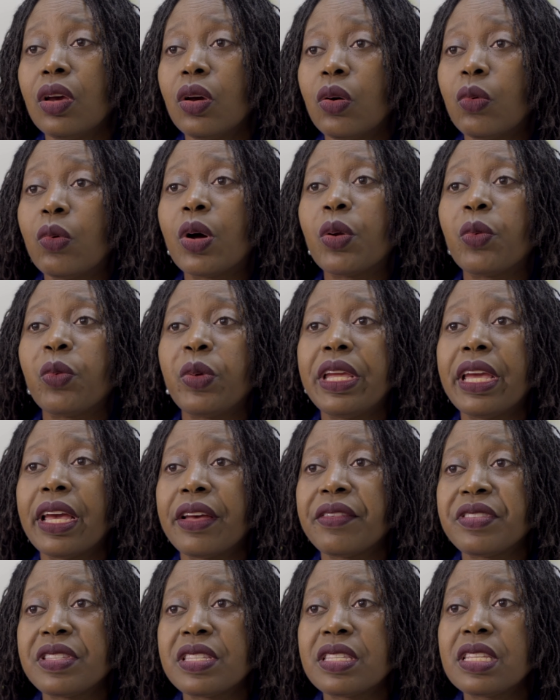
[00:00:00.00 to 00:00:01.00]
What we
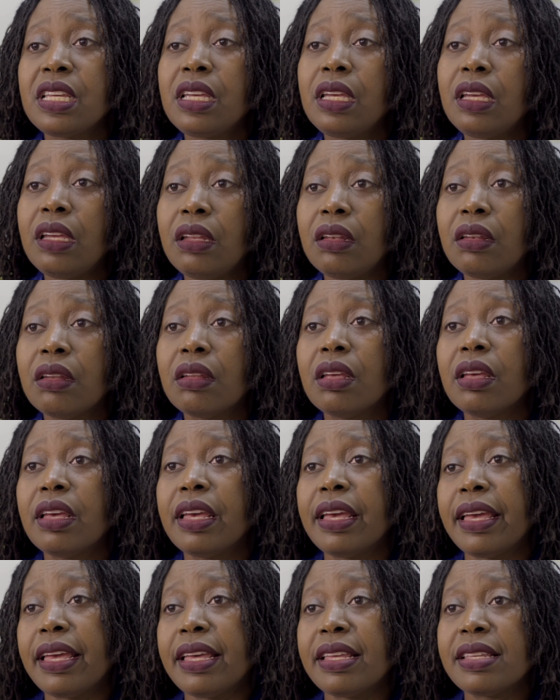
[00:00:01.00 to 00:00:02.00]
have seen
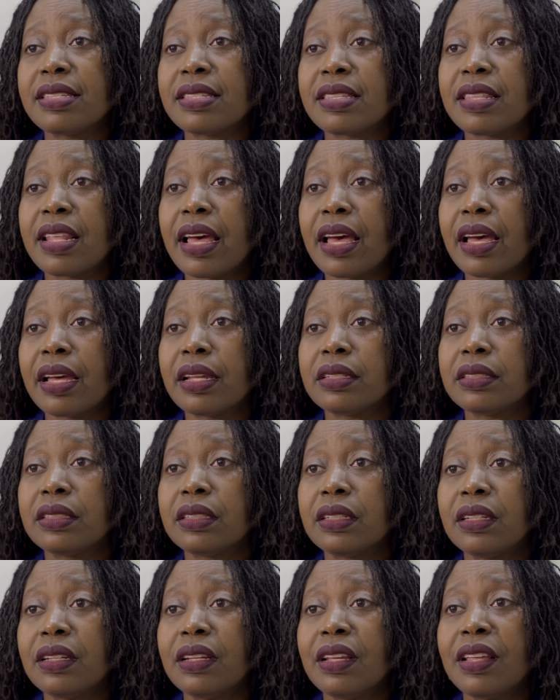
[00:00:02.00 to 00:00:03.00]
is
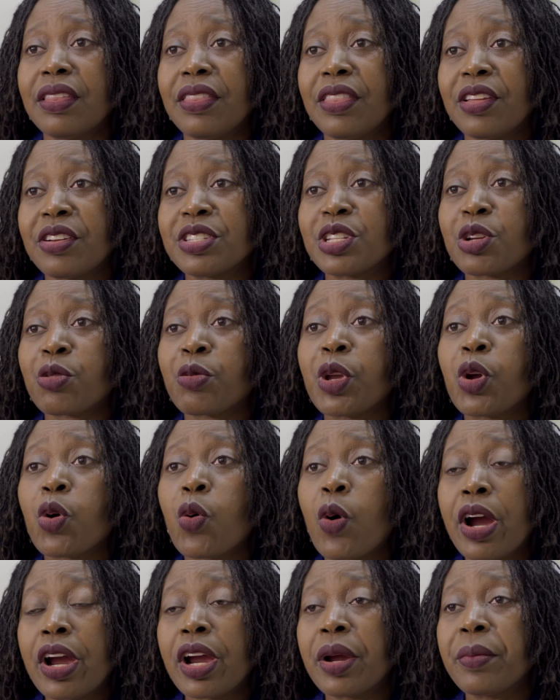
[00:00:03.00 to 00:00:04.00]
that there's a
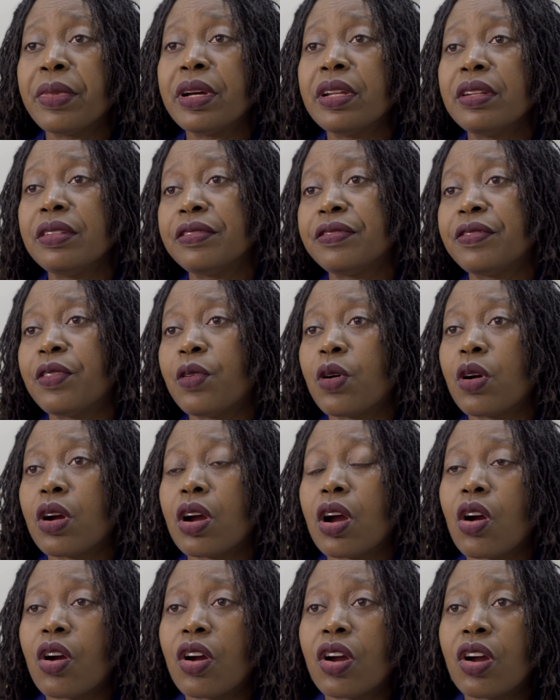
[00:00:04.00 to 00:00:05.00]
requirement
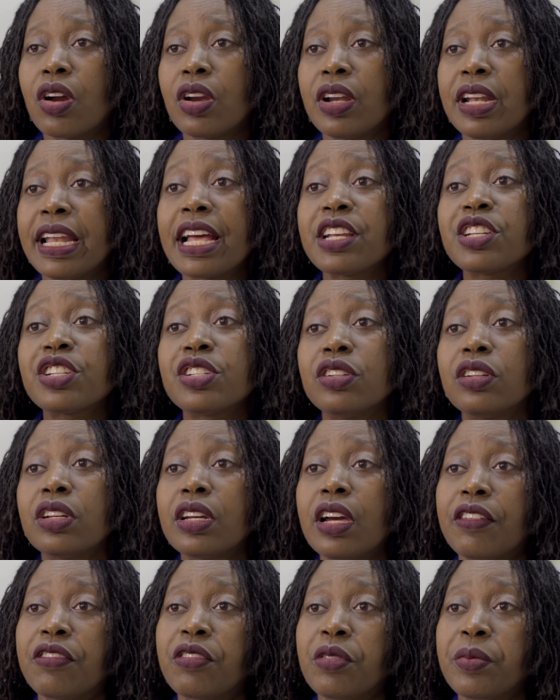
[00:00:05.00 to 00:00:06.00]
for our national
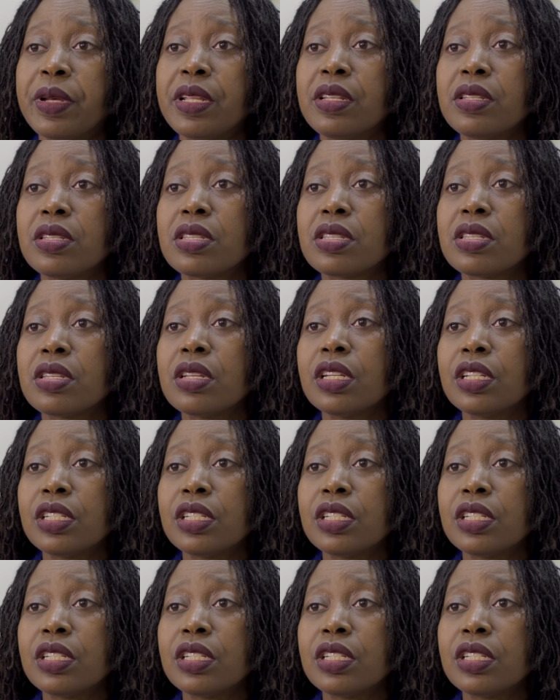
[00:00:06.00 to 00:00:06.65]
governments